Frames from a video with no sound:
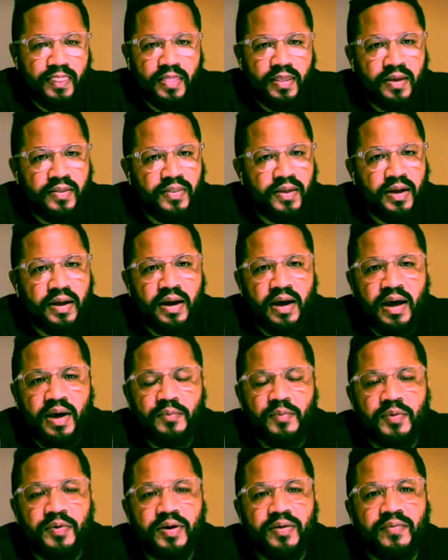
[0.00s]
that
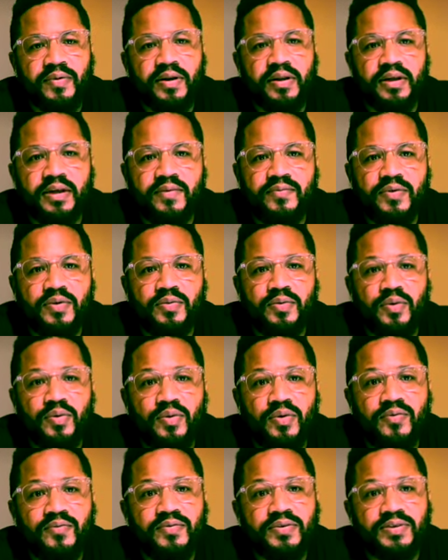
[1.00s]
God will never leave you
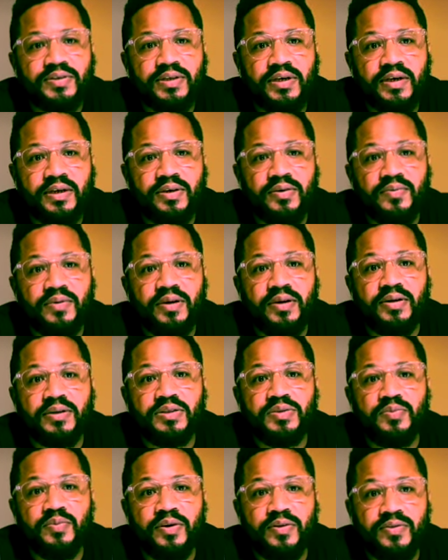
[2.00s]
nor forsake you. He
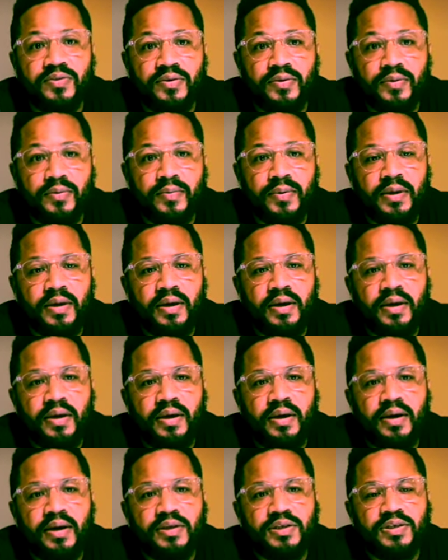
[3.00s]
is with you.
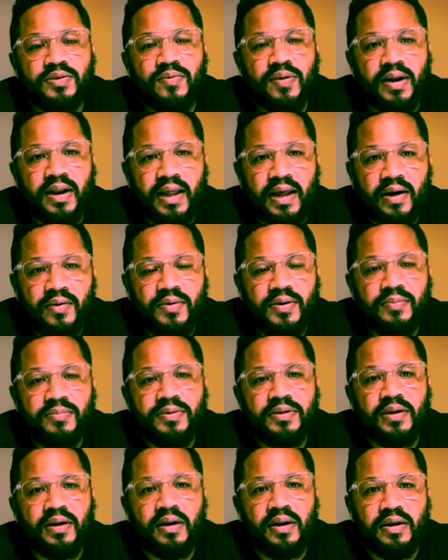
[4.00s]
And so allow Him
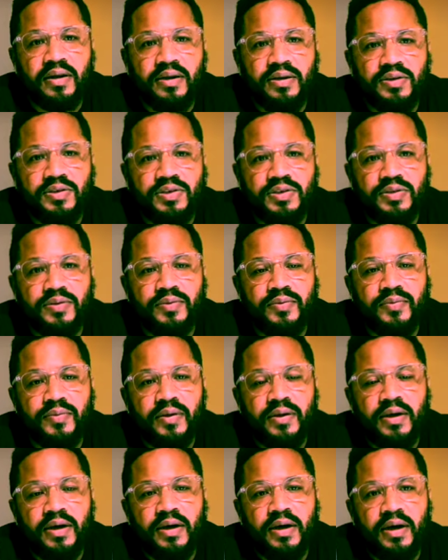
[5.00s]
to lead you
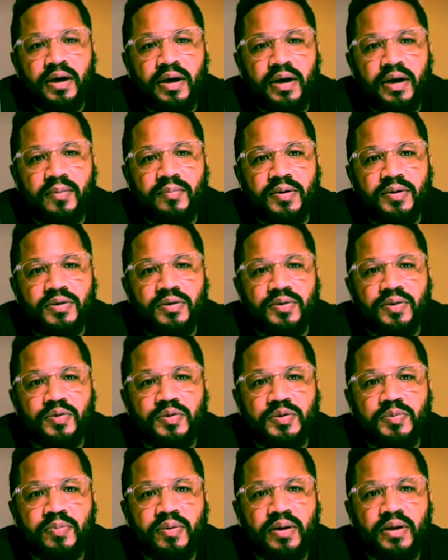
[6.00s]
um, into
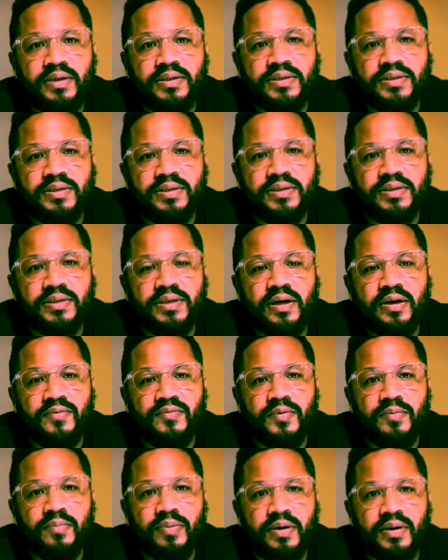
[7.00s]
those places
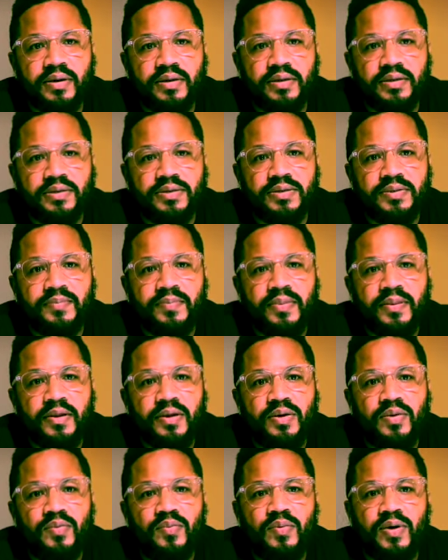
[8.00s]
of abundance.
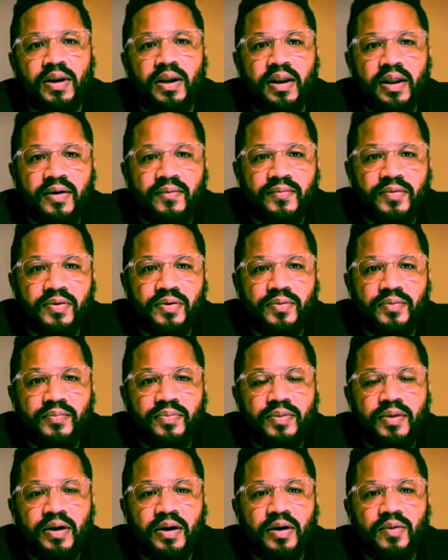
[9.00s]
We love
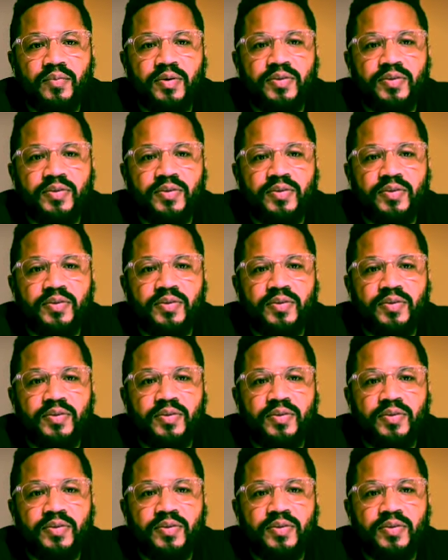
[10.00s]
you. Uh, we